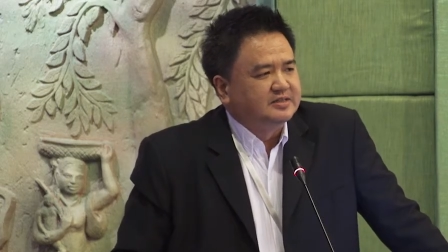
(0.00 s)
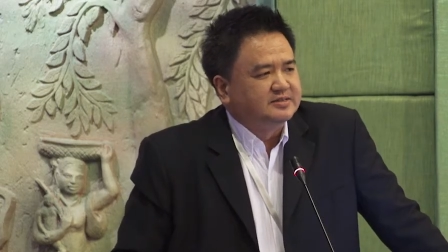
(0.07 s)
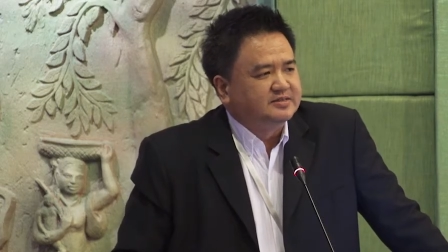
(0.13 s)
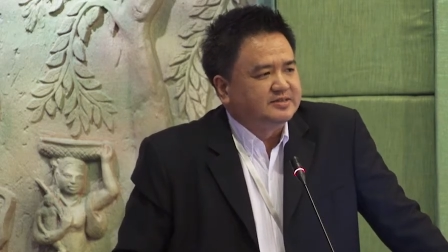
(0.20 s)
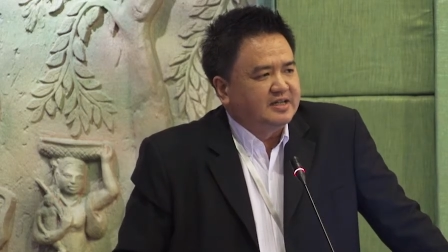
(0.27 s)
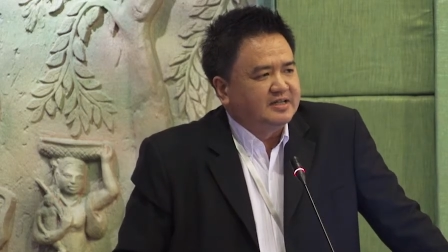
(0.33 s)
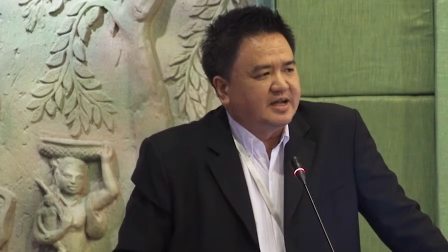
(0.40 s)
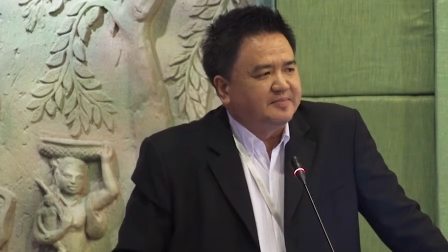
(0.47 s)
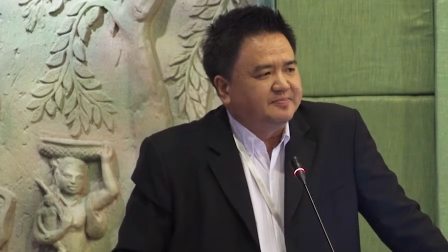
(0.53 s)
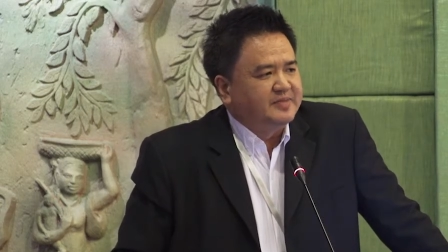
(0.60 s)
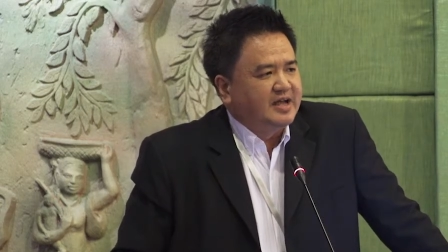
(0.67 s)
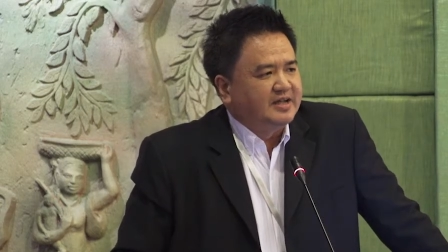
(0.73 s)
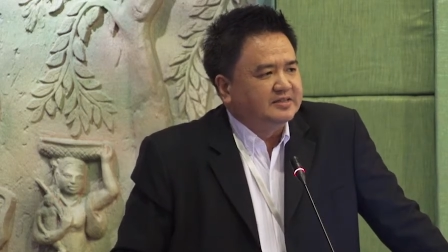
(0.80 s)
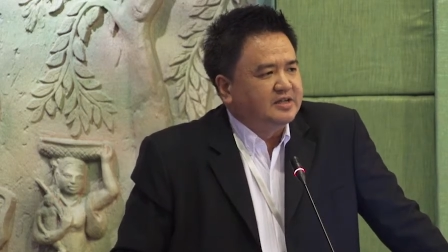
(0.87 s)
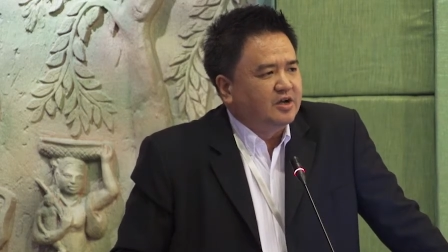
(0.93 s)
stated up
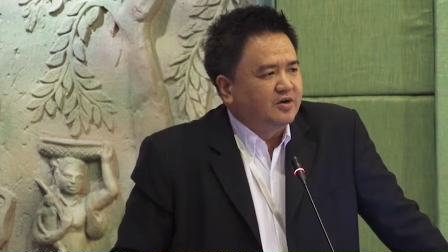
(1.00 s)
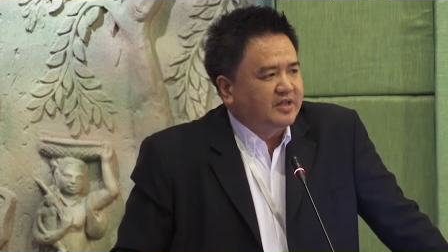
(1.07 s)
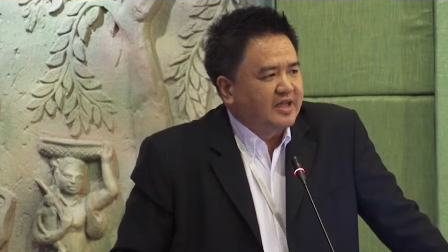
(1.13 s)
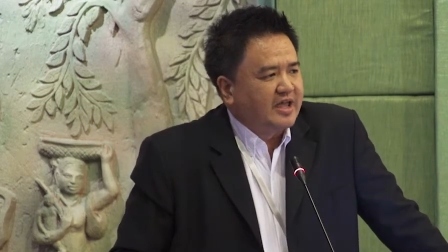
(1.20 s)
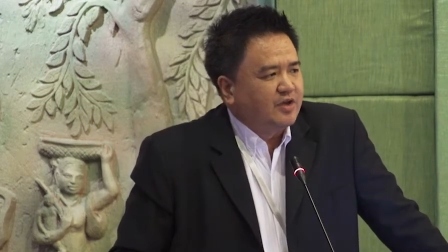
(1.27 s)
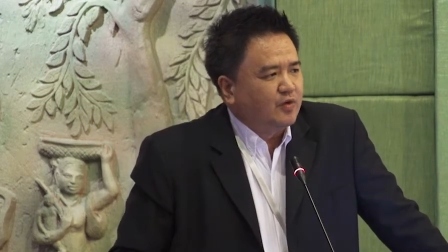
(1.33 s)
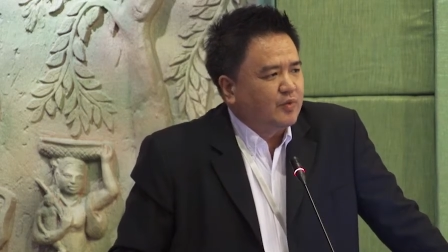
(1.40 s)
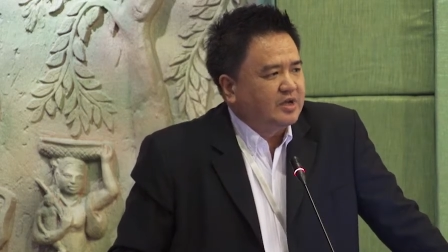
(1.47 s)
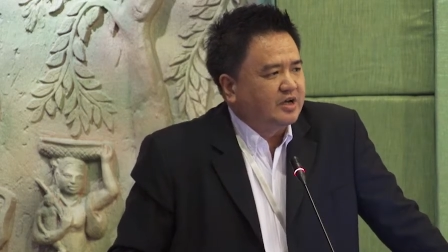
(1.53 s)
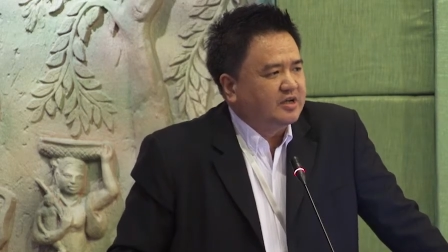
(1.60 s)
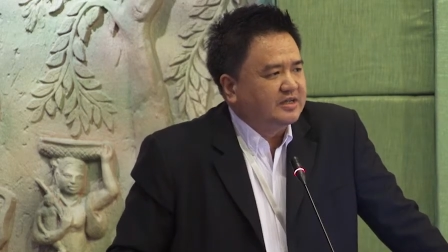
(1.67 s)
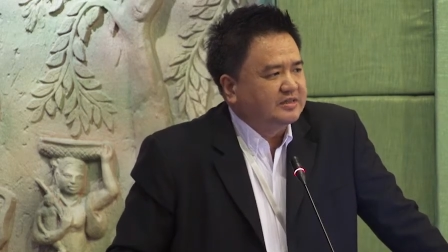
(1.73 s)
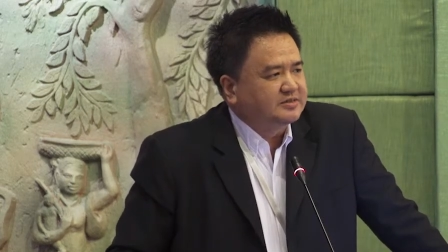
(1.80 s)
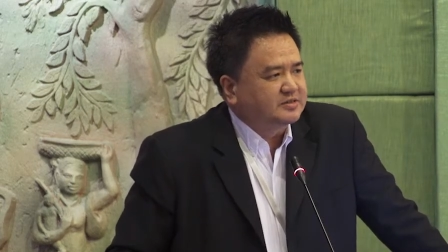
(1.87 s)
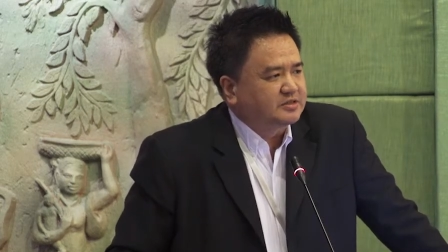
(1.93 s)
that, okay, we're
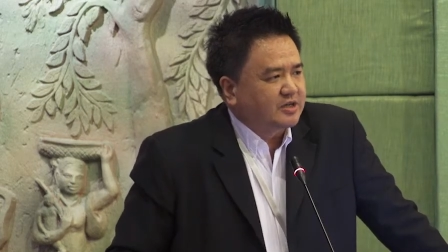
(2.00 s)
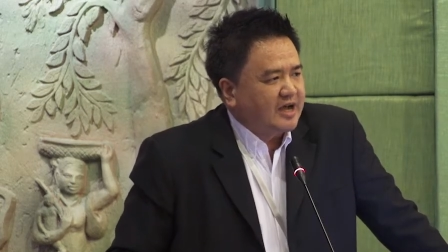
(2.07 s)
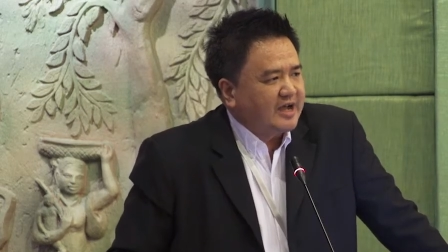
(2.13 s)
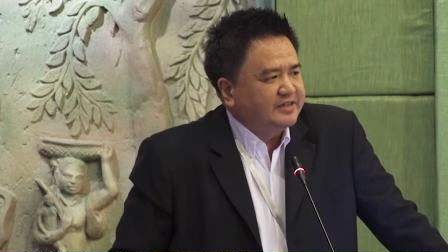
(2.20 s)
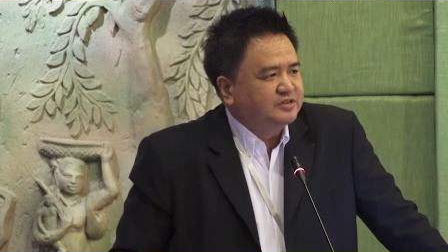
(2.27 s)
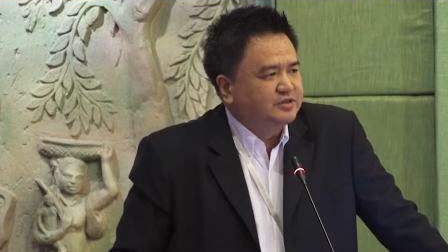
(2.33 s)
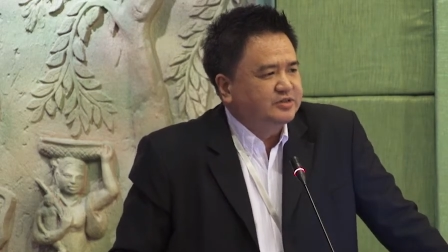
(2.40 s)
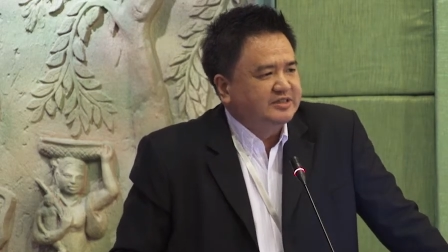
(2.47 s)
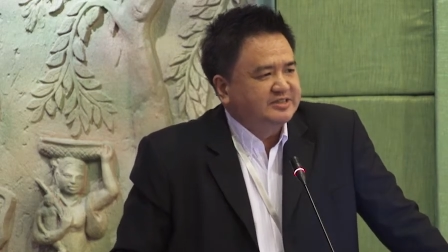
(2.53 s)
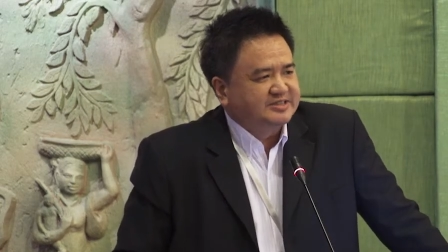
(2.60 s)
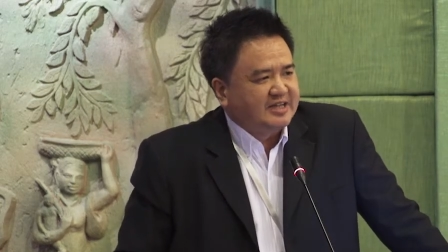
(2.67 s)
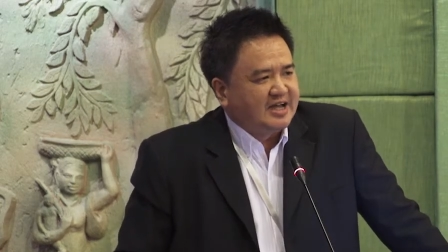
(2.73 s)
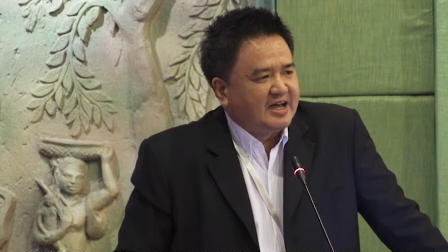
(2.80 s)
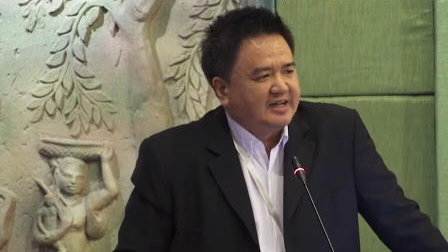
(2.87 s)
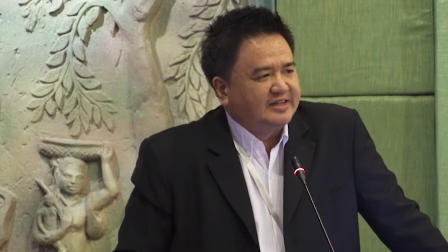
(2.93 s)
gonna try to
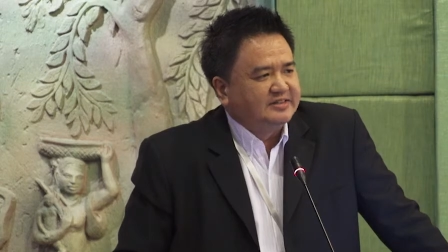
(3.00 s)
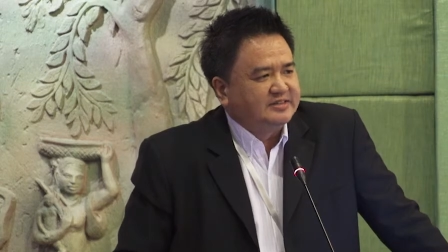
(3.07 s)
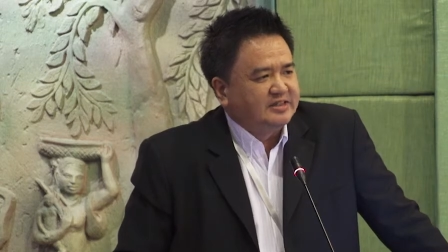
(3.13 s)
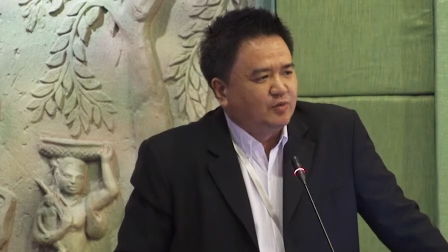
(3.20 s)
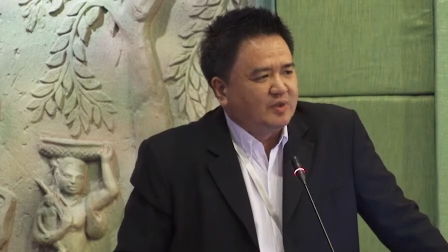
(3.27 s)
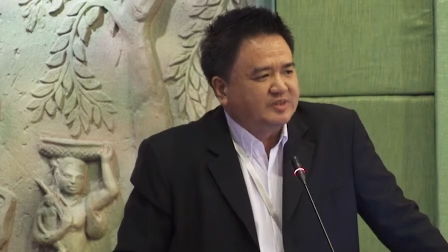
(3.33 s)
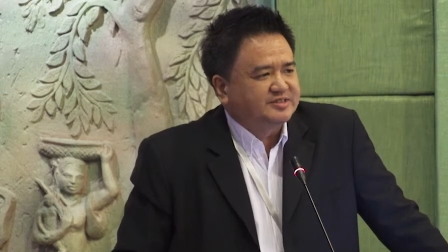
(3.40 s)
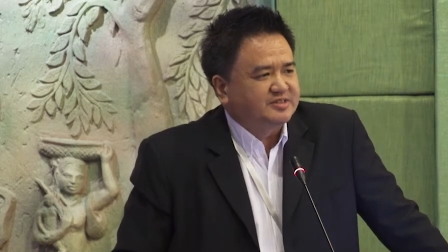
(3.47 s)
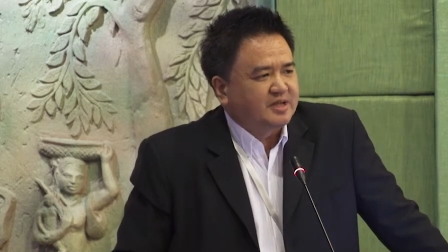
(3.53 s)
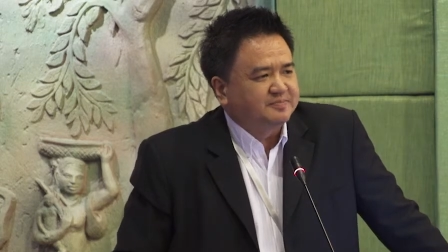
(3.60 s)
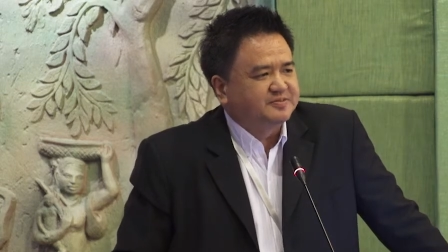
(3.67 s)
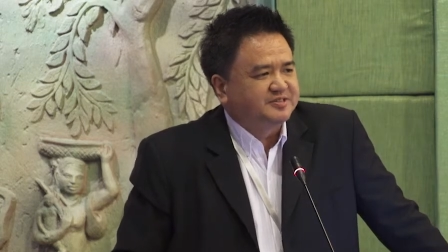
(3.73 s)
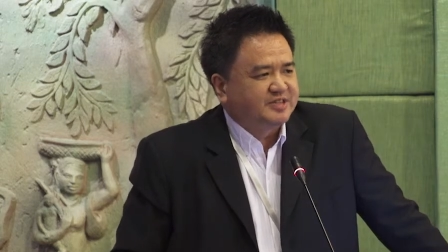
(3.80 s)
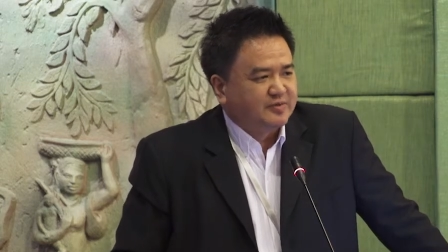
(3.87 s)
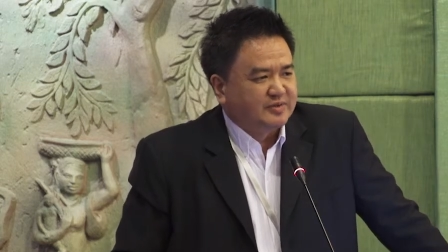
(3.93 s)
design the
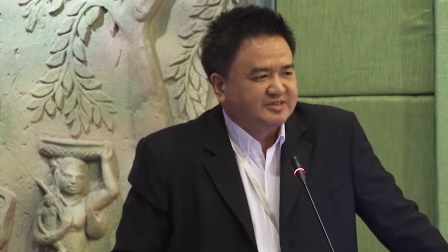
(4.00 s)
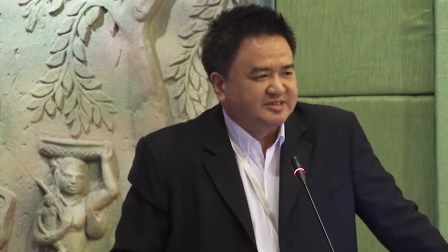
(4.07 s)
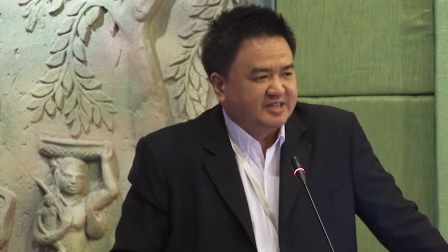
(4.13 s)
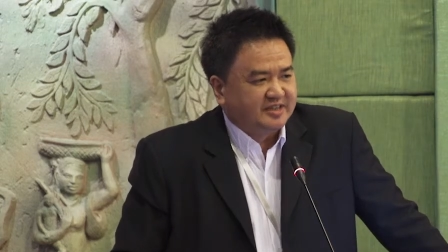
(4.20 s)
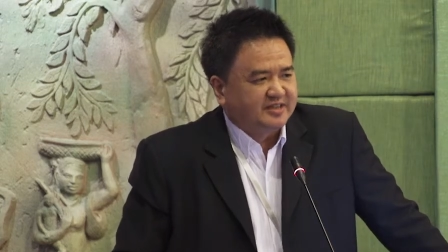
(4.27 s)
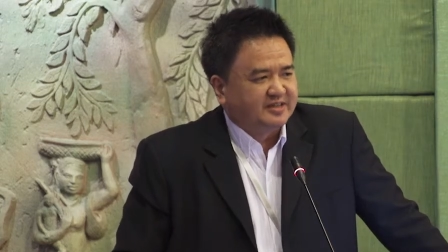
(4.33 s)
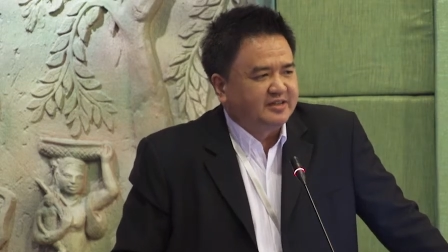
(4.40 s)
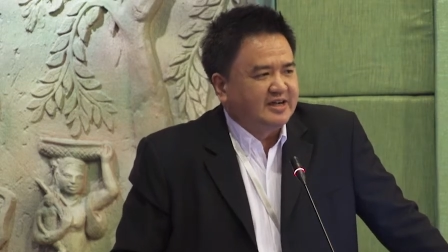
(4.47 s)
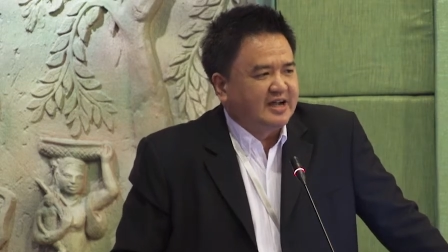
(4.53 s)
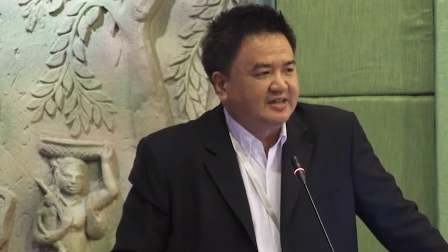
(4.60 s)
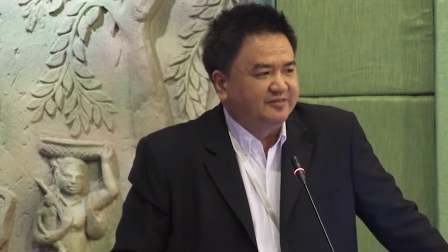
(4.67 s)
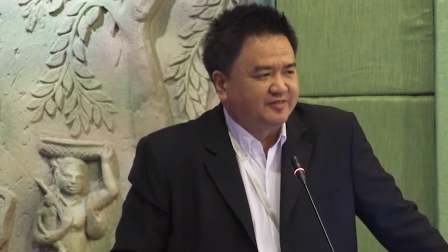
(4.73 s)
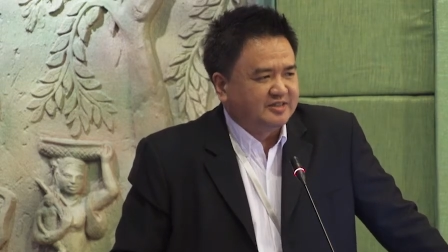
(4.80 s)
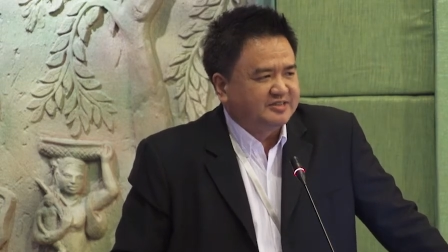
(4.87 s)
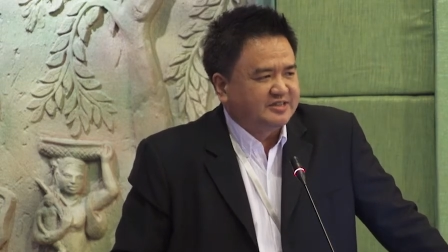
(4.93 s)
one-stop service center at
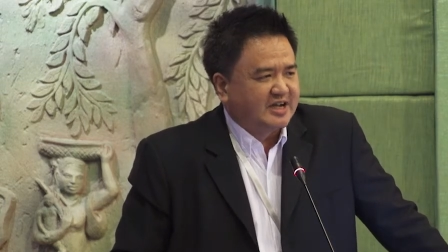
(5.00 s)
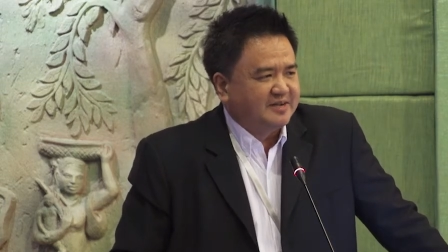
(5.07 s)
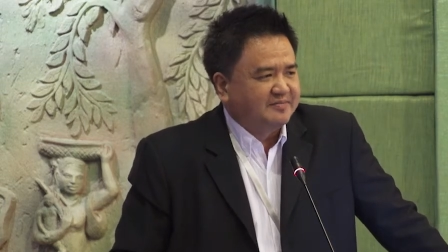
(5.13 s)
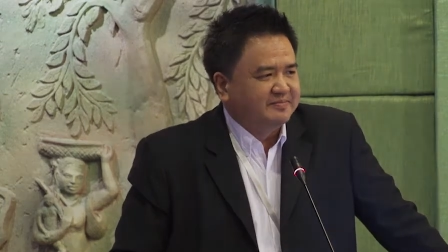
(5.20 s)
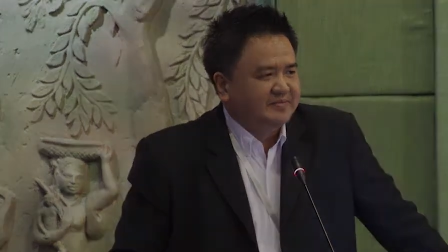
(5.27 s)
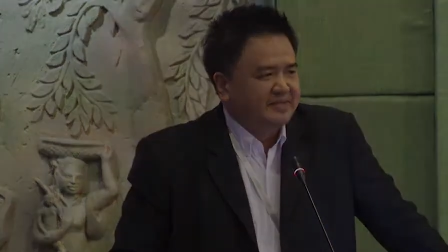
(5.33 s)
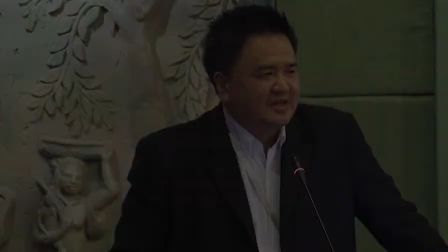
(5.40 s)
the first time.